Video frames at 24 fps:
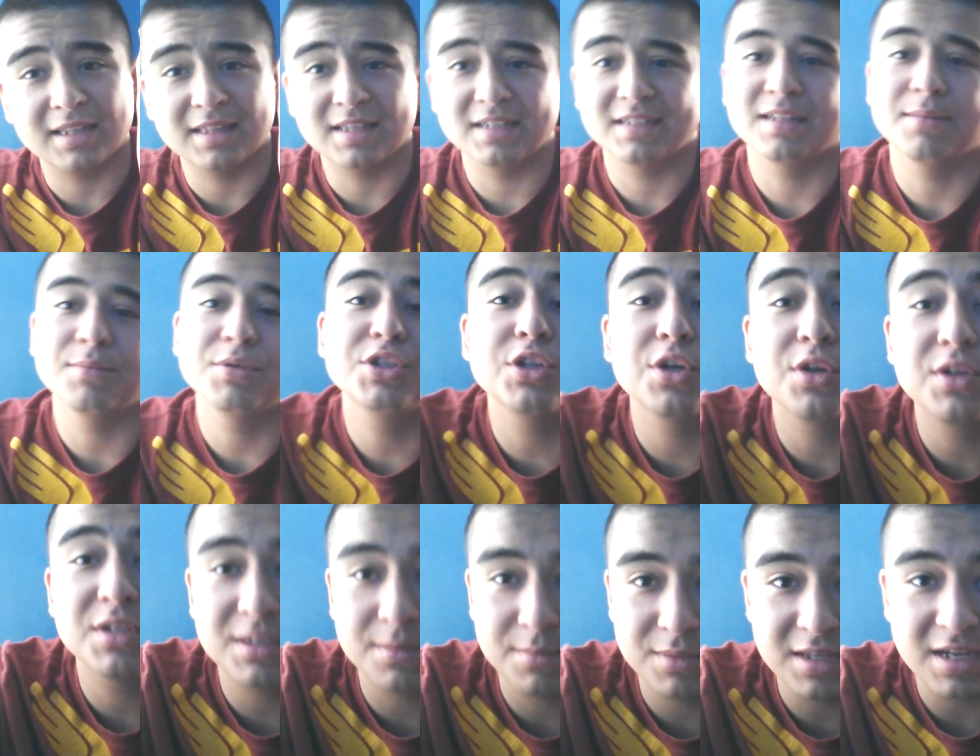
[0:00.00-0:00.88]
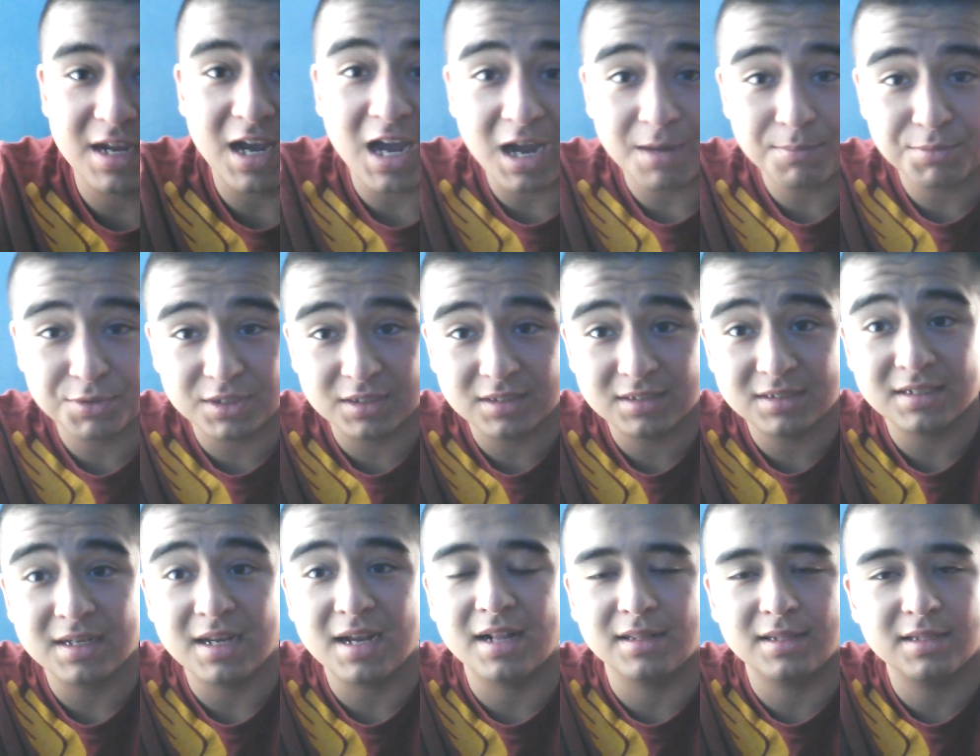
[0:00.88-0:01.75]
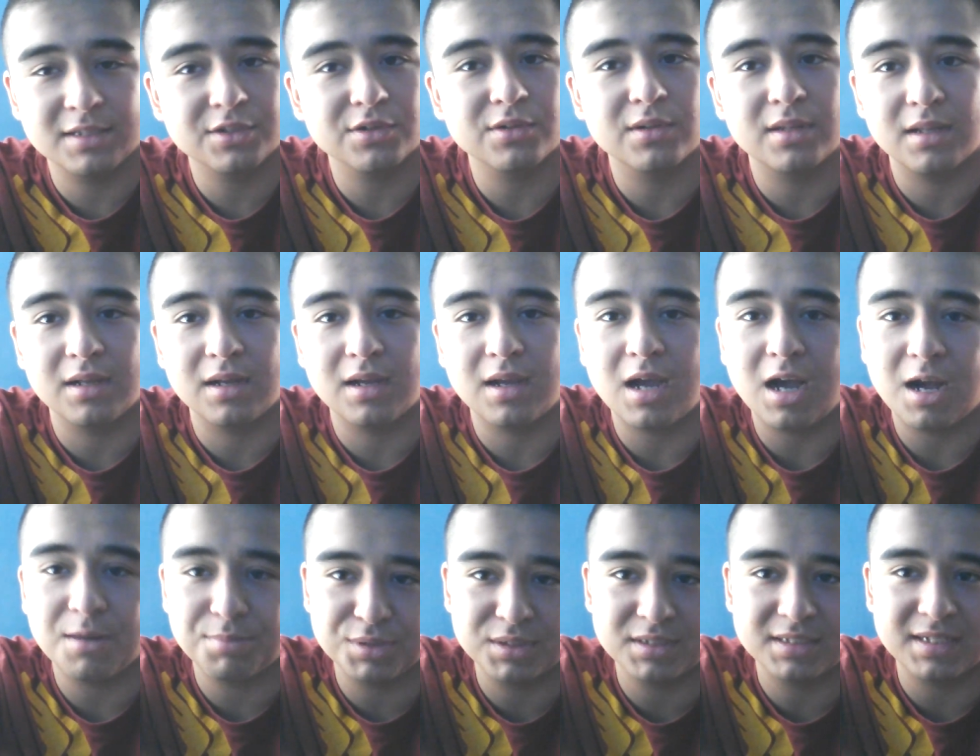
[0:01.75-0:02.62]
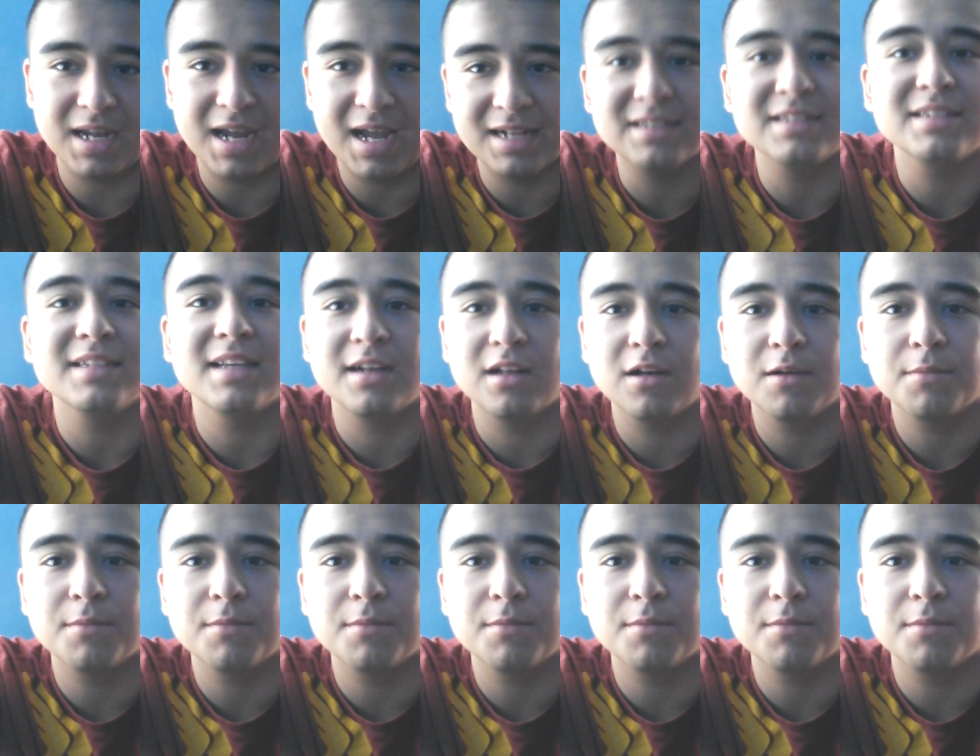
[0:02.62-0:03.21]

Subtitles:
Let me show you some of the options, and these are the options I had set up.